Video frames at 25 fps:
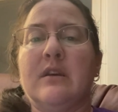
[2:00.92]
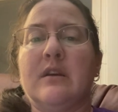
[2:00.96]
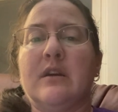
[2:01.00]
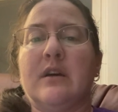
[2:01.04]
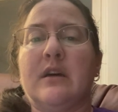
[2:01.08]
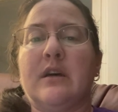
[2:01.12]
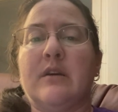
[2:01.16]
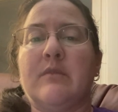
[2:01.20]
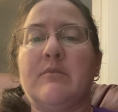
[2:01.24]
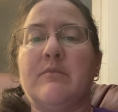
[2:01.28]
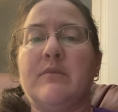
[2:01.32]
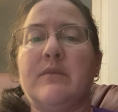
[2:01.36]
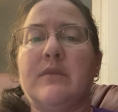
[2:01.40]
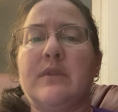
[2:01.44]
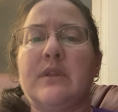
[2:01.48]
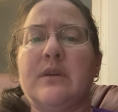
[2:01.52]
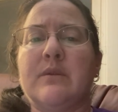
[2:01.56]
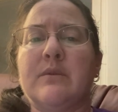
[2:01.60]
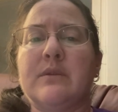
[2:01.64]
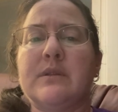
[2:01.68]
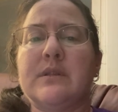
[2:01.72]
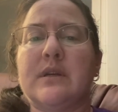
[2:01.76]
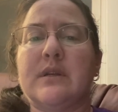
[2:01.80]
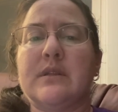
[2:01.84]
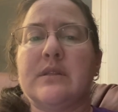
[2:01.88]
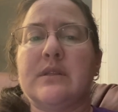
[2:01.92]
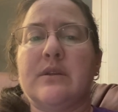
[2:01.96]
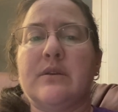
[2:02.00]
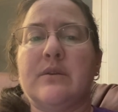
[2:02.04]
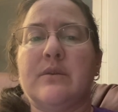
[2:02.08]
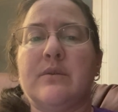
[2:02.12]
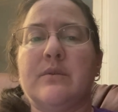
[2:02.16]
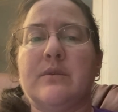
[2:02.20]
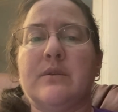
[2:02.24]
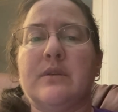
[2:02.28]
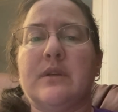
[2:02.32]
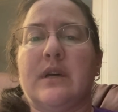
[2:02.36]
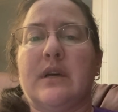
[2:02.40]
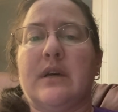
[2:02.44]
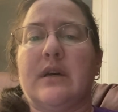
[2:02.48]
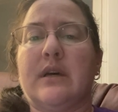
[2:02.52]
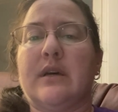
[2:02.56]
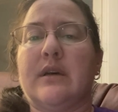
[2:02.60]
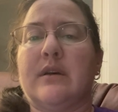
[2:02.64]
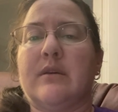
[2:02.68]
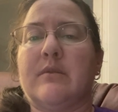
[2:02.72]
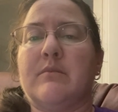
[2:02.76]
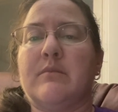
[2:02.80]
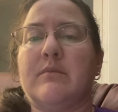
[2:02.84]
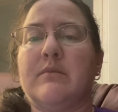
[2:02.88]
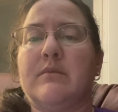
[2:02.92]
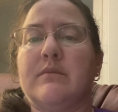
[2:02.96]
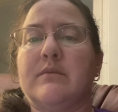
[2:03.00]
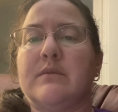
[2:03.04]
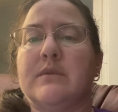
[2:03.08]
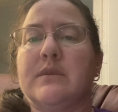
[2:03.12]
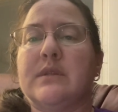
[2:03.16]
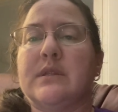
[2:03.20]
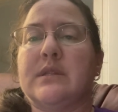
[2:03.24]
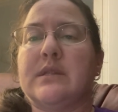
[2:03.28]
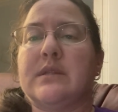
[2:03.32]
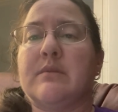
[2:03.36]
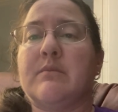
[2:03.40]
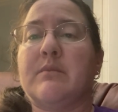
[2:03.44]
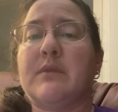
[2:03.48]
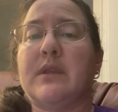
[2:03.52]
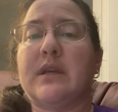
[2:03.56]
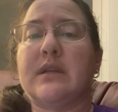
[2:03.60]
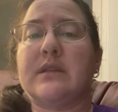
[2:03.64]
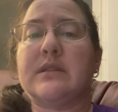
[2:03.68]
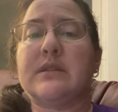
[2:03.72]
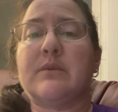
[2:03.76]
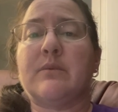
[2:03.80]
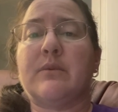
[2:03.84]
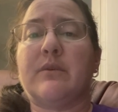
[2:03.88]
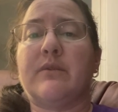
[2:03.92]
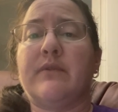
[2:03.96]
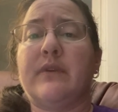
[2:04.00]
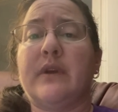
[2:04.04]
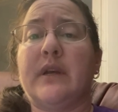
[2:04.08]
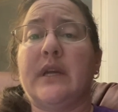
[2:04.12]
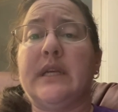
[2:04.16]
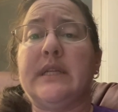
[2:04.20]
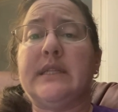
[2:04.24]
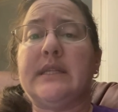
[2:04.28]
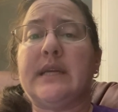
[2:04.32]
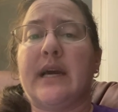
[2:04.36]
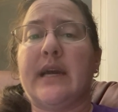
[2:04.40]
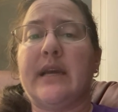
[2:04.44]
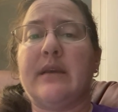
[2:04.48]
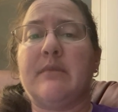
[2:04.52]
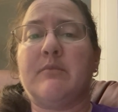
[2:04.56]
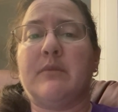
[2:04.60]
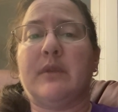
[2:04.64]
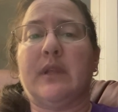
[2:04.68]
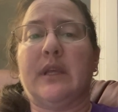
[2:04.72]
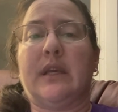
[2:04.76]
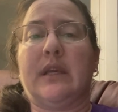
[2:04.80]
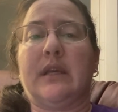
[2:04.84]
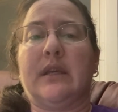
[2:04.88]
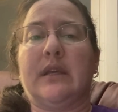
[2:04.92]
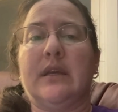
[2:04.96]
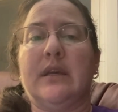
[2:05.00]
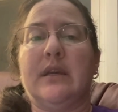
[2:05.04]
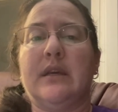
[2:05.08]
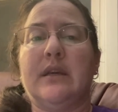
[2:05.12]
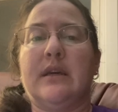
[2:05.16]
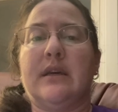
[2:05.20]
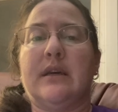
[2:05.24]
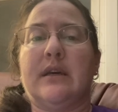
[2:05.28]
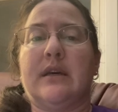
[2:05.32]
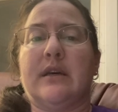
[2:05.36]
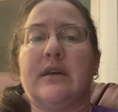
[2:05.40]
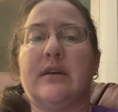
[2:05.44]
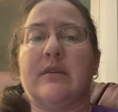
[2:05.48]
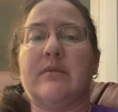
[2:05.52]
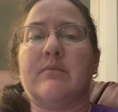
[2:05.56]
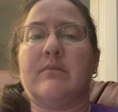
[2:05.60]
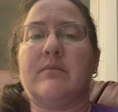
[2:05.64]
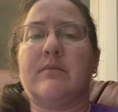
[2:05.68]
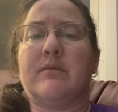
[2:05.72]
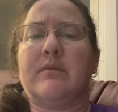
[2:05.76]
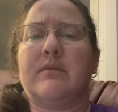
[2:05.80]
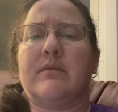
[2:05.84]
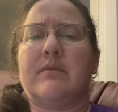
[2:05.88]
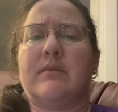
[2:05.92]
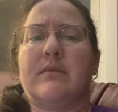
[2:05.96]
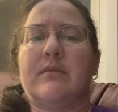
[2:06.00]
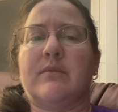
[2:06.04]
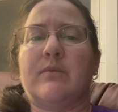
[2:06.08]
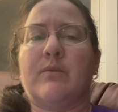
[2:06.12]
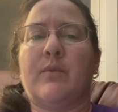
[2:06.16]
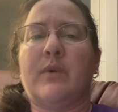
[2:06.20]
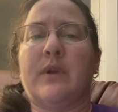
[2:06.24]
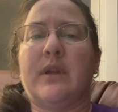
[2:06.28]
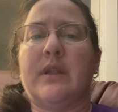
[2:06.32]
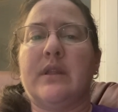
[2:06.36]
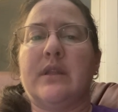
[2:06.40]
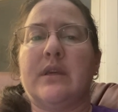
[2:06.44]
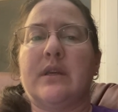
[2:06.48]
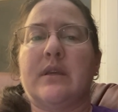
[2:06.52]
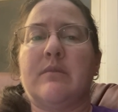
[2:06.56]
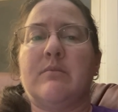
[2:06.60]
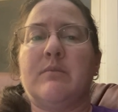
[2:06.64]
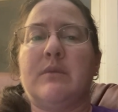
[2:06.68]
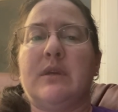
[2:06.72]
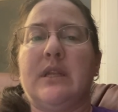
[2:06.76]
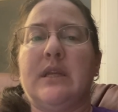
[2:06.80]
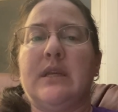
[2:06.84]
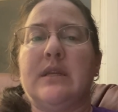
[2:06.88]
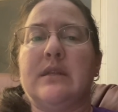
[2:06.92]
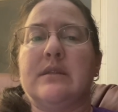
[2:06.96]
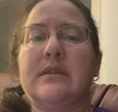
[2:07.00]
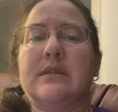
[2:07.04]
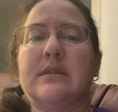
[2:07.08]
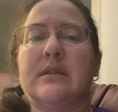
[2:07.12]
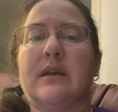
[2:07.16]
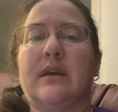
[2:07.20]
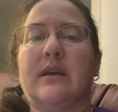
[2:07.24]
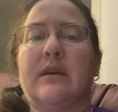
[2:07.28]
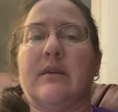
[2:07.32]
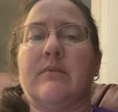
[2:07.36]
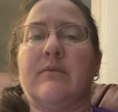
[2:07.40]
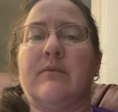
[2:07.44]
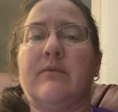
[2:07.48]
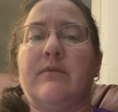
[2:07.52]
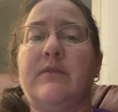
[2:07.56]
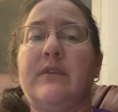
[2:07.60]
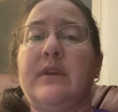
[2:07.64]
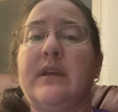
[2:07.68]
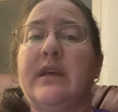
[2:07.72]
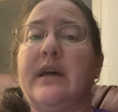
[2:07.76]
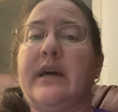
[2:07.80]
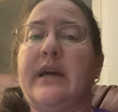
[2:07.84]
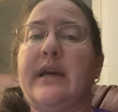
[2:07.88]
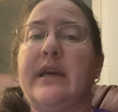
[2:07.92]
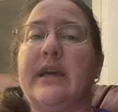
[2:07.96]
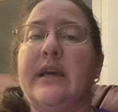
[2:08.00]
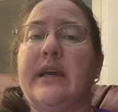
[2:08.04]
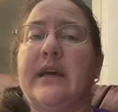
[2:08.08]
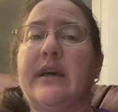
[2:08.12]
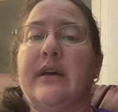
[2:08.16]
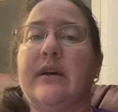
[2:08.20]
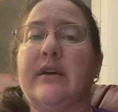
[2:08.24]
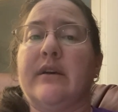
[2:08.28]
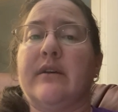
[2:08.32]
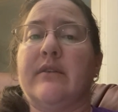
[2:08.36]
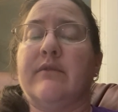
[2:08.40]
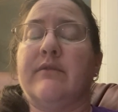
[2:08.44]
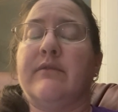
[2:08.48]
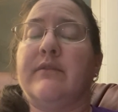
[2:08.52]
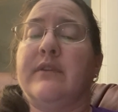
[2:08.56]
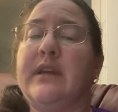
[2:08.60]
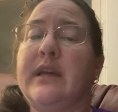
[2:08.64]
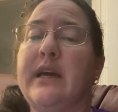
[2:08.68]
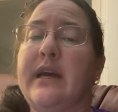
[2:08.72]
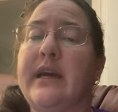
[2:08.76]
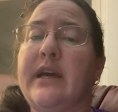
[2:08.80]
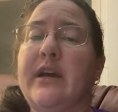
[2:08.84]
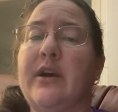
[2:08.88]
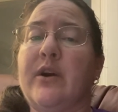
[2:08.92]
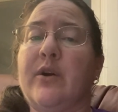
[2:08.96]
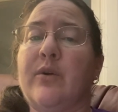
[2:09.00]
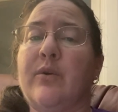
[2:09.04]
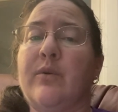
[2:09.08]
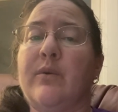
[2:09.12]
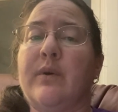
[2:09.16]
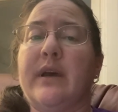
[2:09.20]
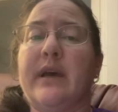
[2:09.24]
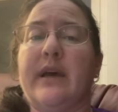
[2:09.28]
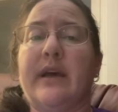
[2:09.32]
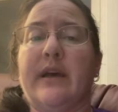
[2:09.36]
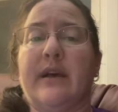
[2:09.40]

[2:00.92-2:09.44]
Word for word: Um, there was also um, some things that were very timely. Um, one of the committees, um, VIOL